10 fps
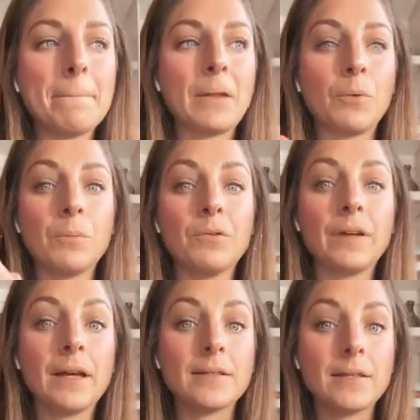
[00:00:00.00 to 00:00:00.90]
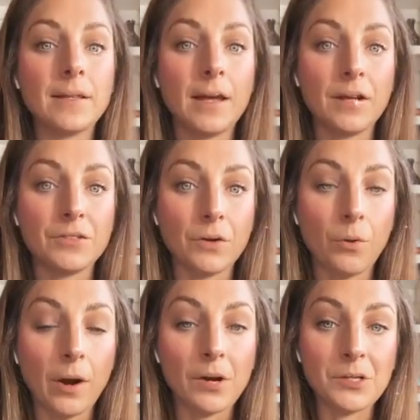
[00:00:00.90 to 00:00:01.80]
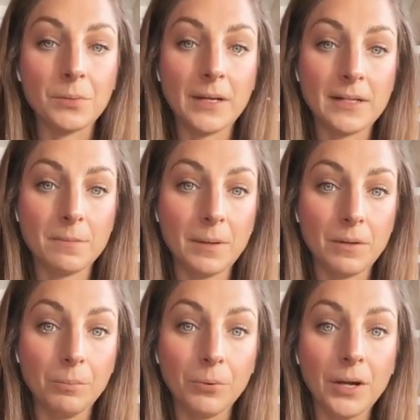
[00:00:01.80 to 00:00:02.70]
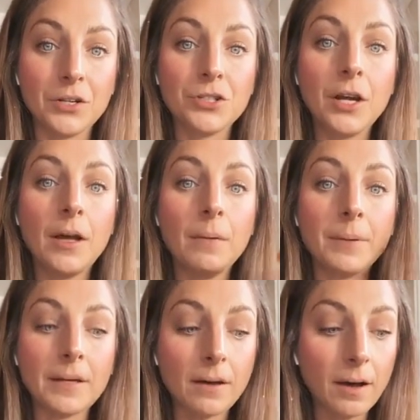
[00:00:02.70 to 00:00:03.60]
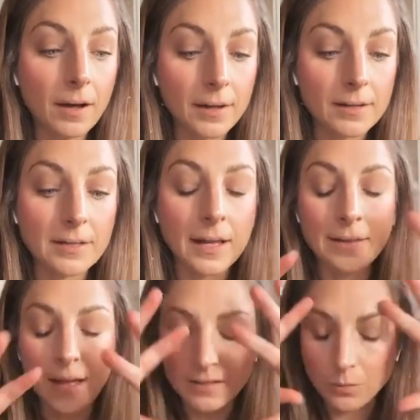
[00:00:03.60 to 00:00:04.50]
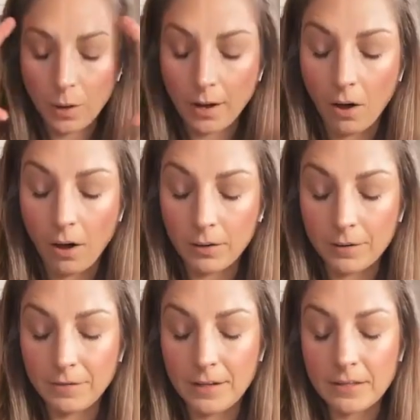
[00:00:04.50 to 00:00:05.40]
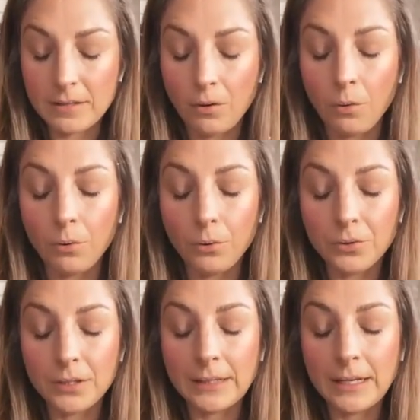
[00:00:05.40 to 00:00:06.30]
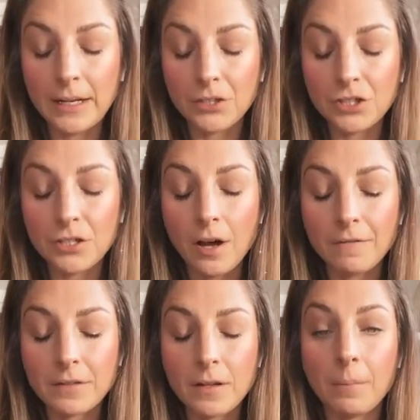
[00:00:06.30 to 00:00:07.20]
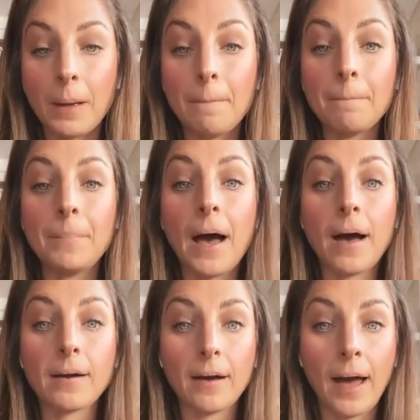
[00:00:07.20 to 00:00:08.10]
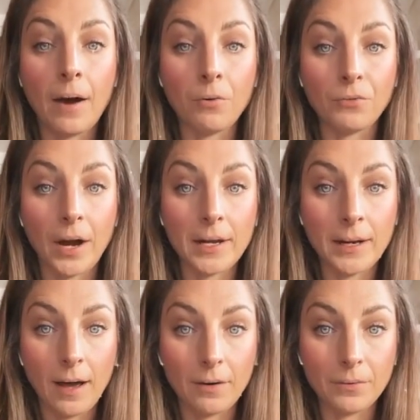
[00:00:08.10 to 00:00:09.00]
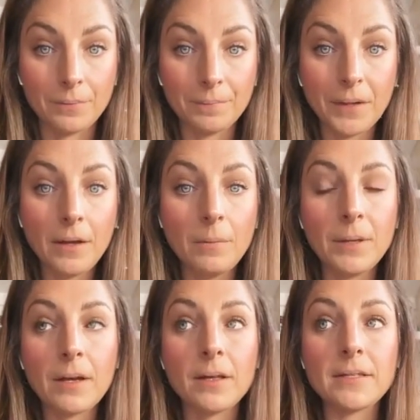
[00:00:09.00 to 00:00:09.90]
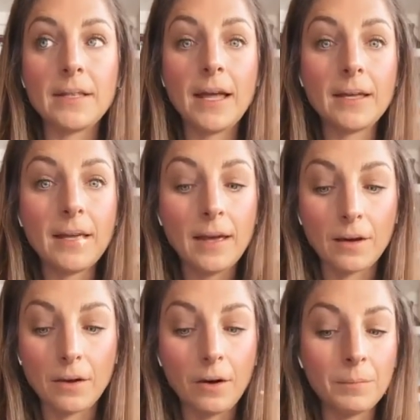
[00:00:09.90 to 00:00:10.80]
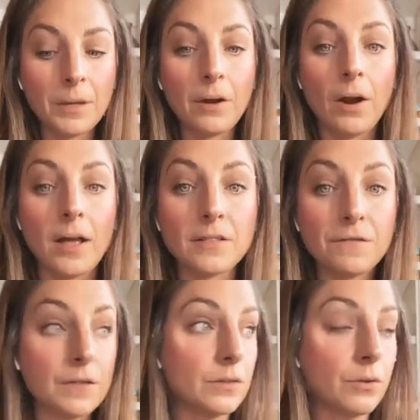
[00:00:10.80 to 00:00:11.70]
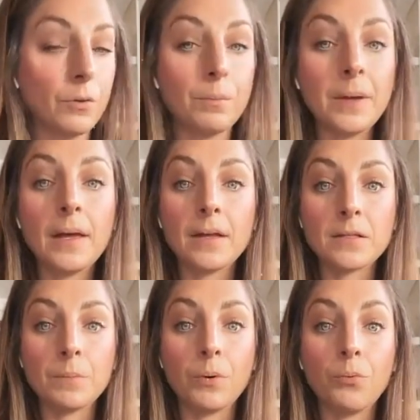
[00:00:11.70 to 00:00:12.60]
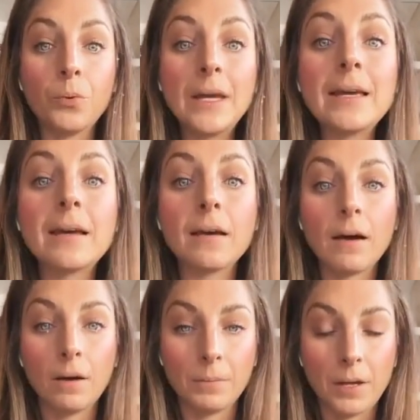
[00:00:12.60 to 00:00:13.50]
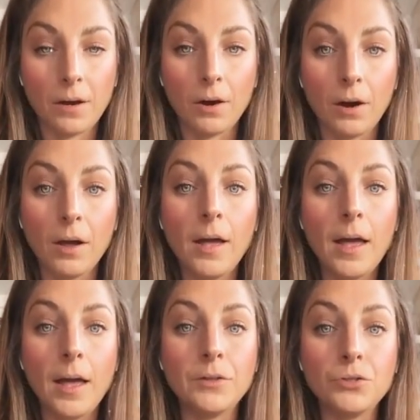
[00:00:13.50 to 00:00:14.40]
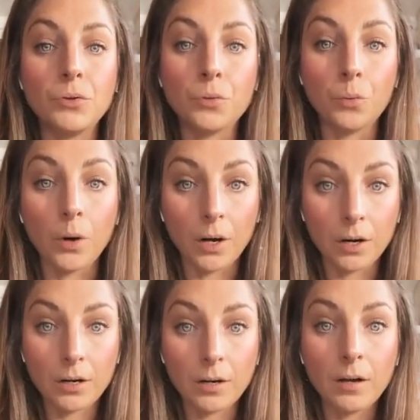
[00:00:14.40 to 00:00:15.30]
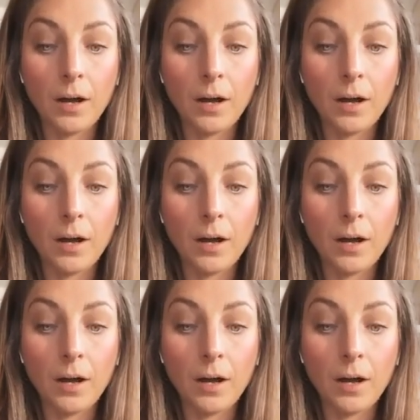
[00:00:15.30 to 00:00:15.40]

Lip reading: we're moving into the age of Aquarius. We need to be the bridge and that's why all of this old lineage stuff is coming back out right now, because they can't come here as physical beings, but we can come here and do the work,